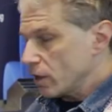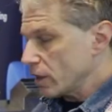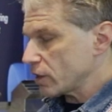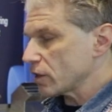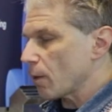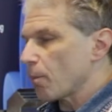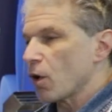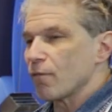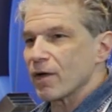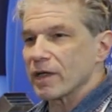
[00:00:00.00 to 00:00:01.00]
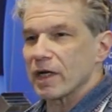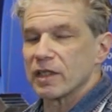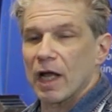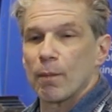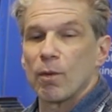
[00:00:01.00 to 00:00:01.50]
This is a perfect
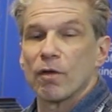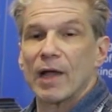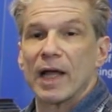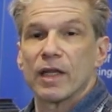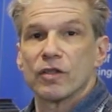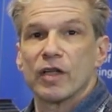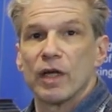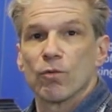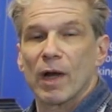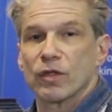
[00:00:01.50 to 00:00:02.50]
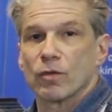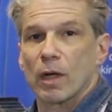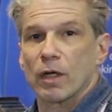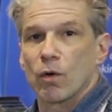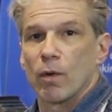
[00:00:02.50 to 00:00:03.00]
example of L&T
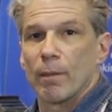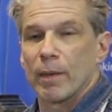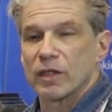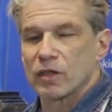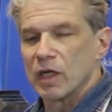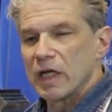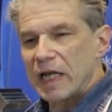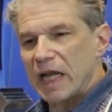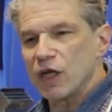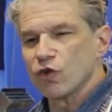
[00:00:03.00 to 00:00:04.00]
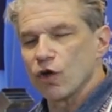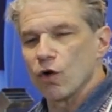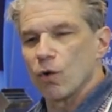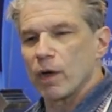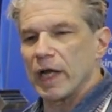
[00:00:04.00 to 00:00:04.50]
Restaurant Equipment's
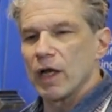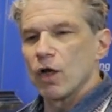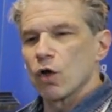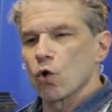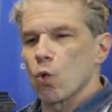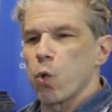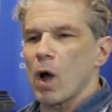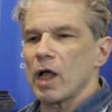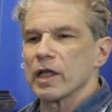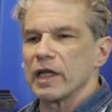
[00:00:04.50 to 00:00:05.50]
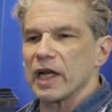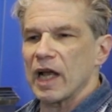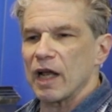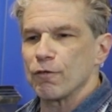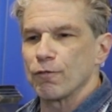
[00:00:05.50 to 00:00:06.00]
ingenuity, quality,
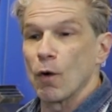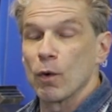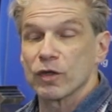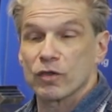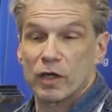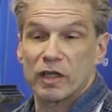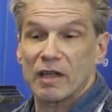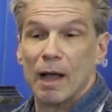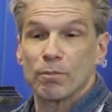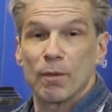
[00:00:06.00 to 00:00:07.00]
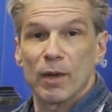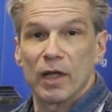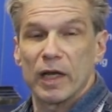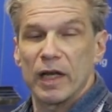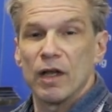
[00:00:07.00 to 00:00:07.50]
and focus on
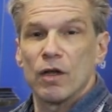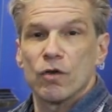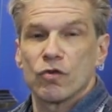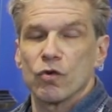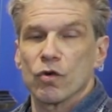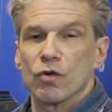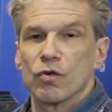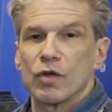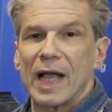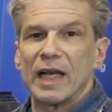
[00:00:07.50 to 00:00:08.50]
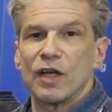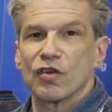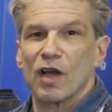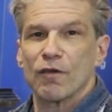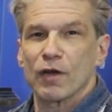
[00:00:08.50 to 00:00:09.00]
adaptability to any
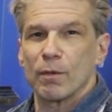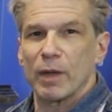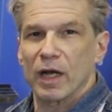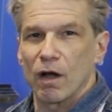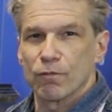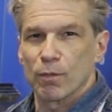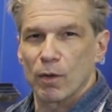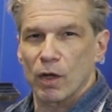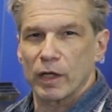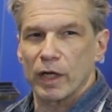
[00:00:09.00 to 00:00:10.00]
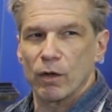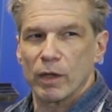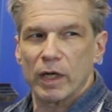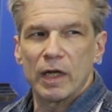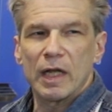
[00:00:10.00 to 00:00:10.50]
chef can be comfortable on the unit,